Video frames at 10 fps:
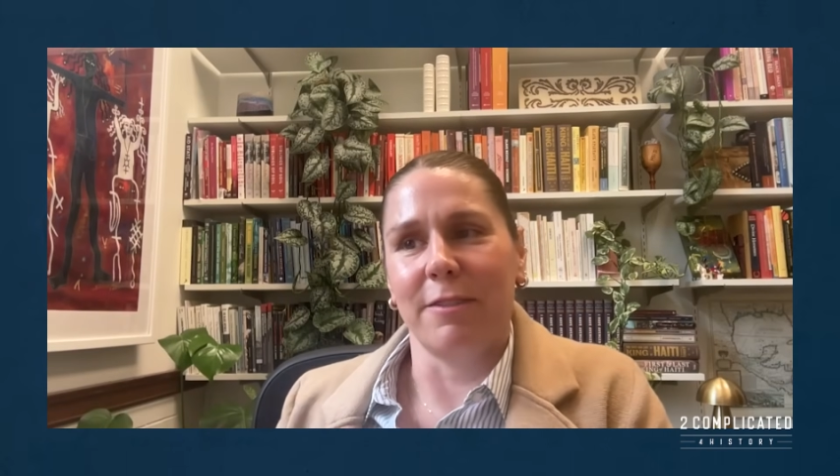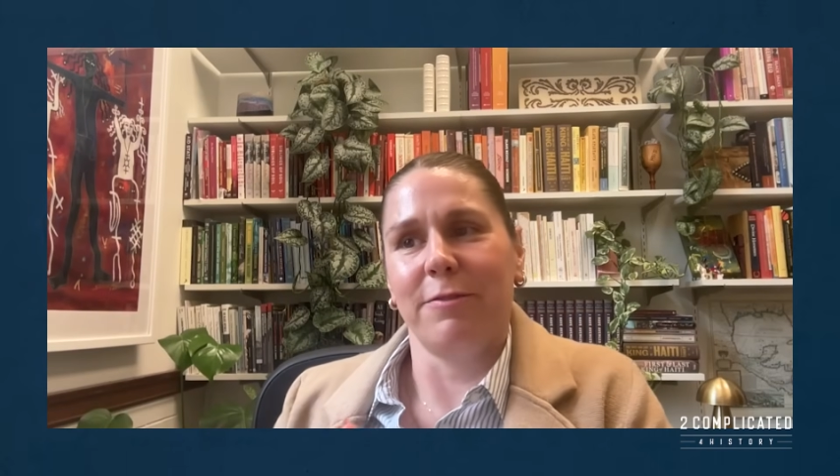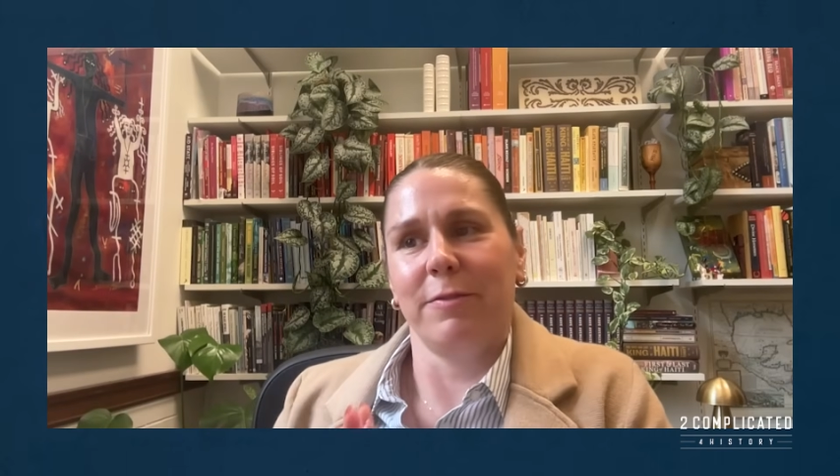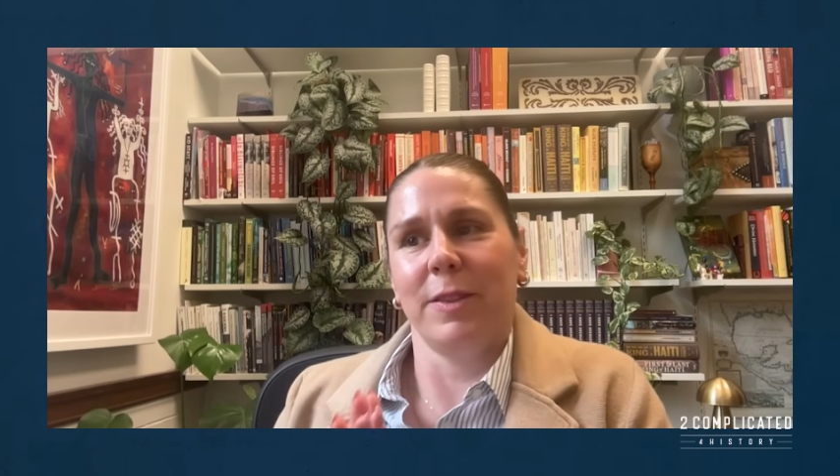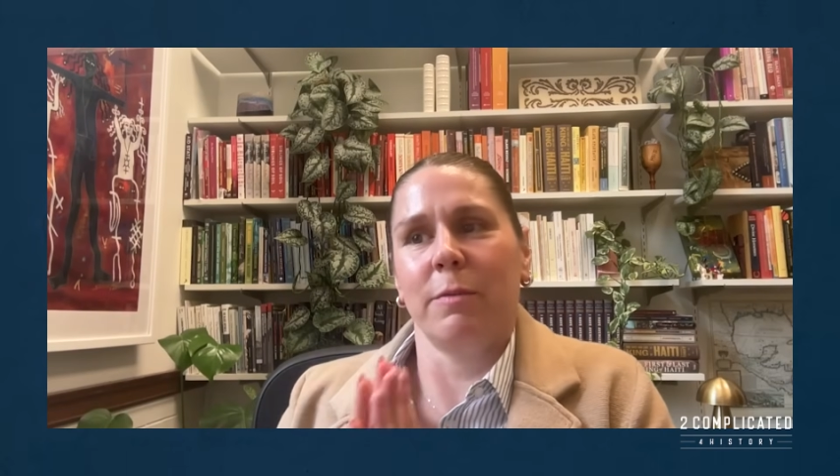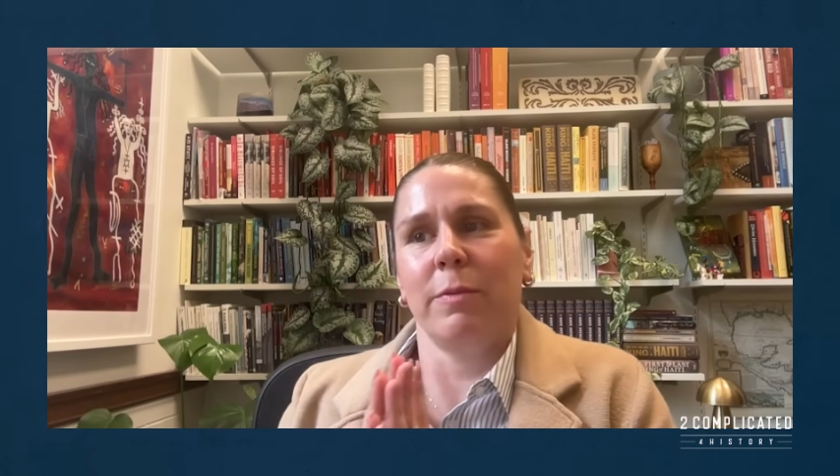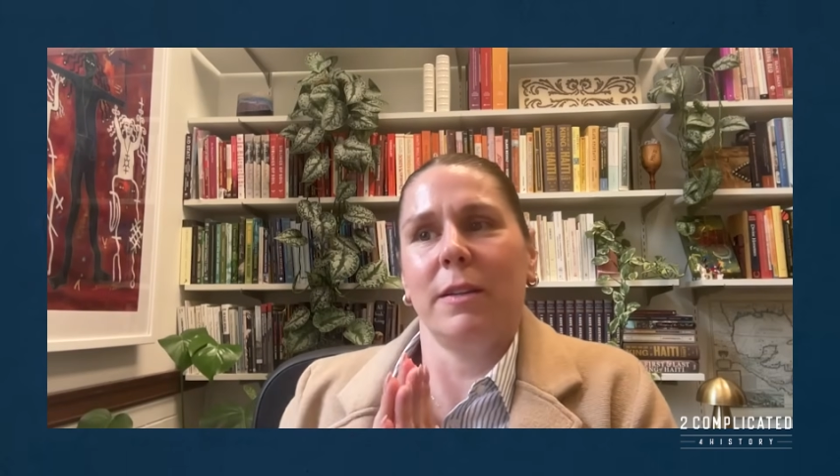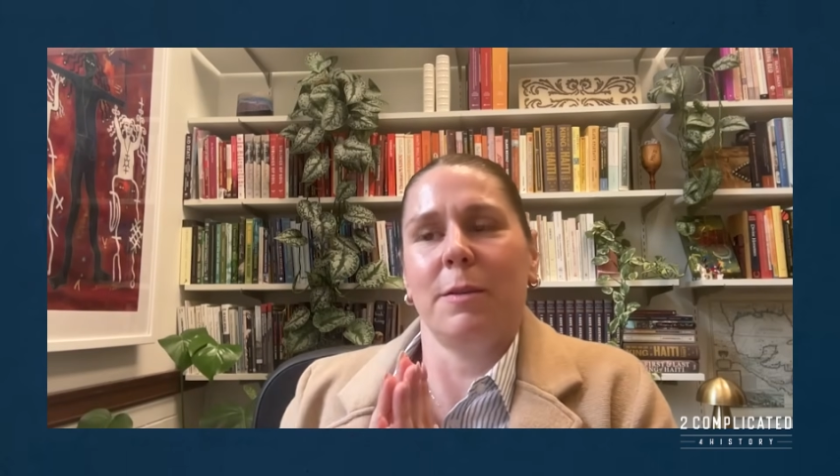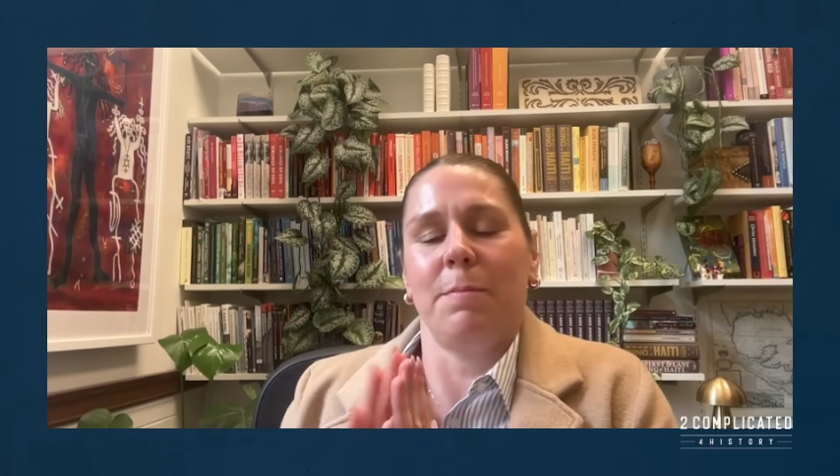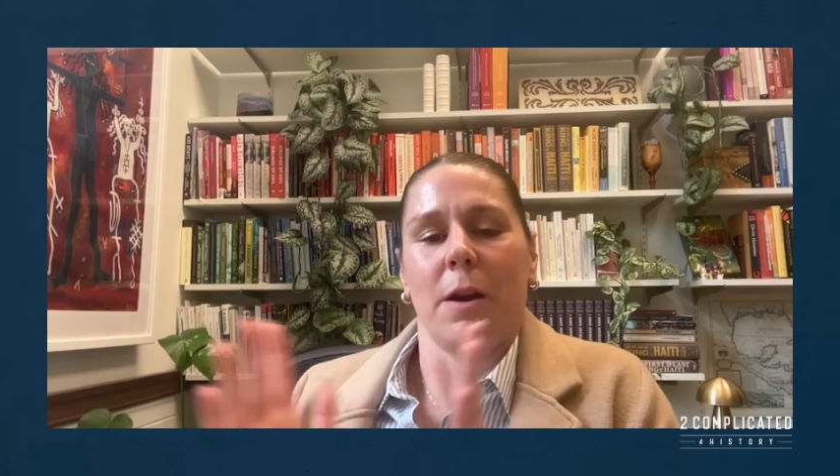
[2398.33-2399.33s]
of the real
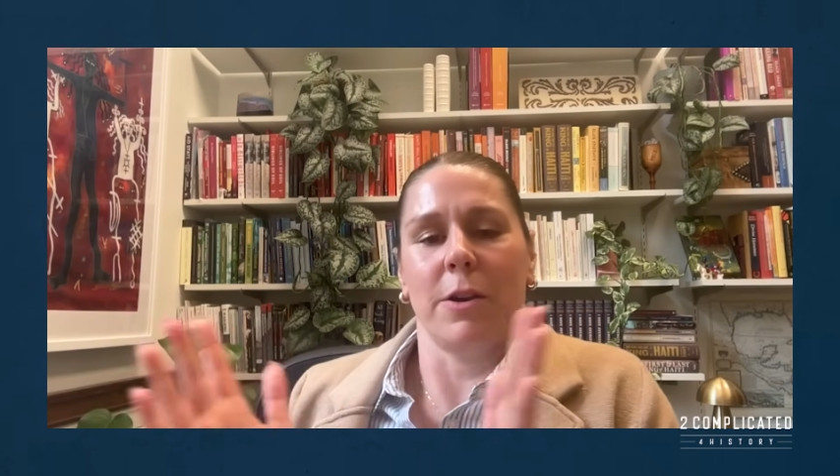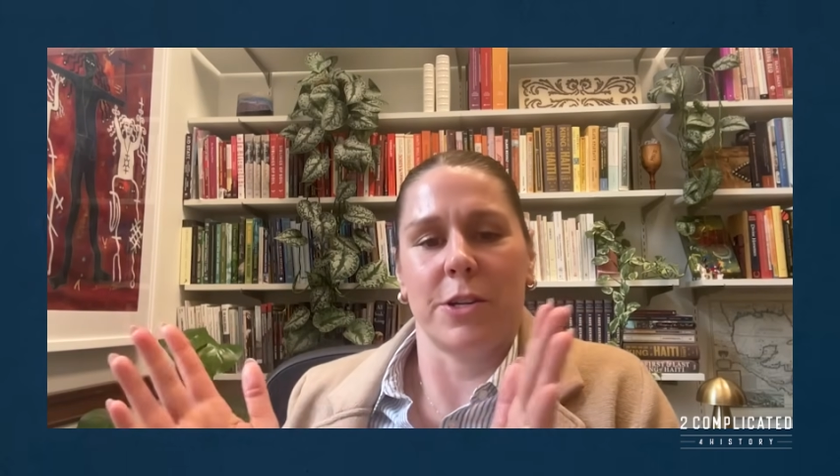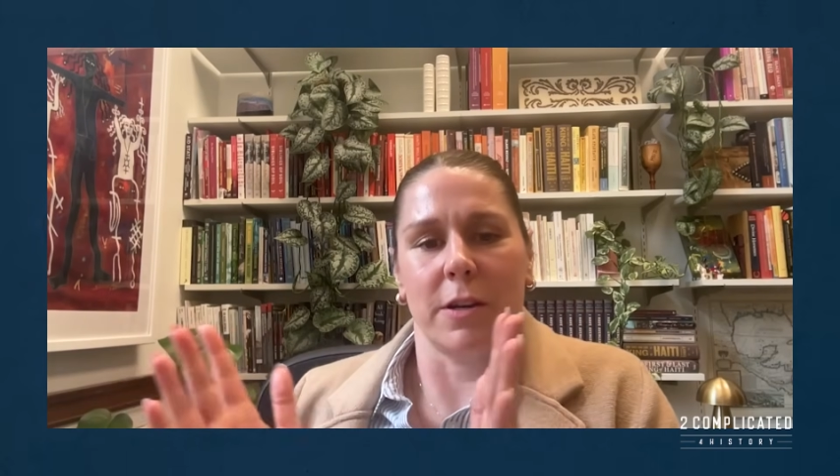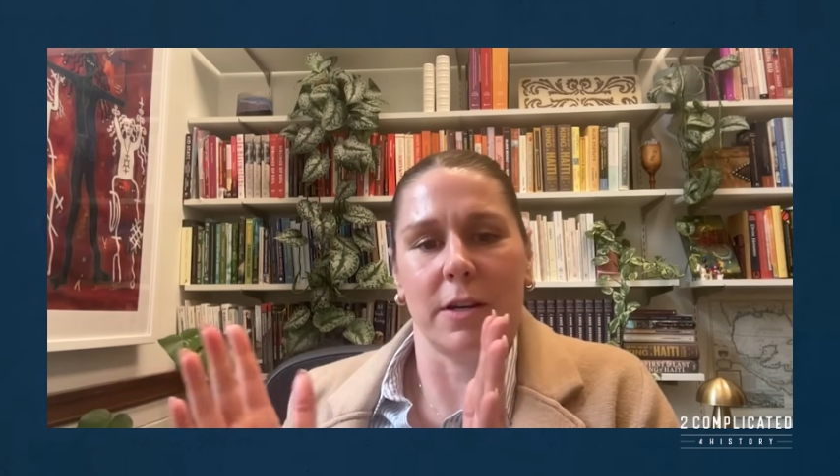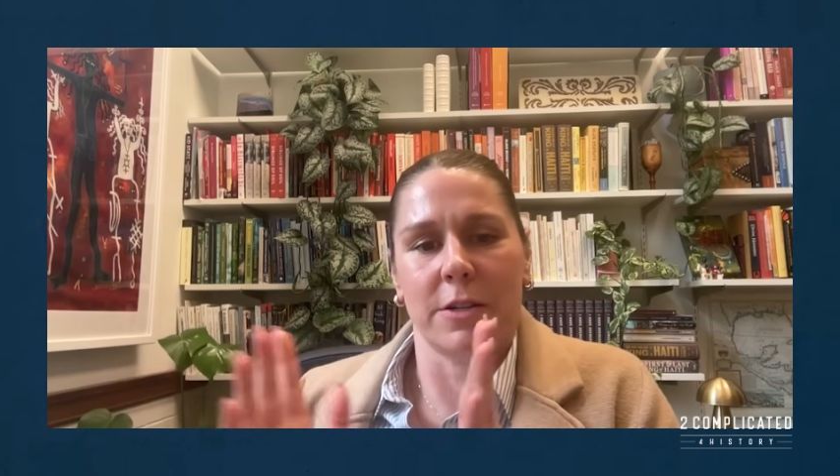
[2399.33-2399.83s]
departure in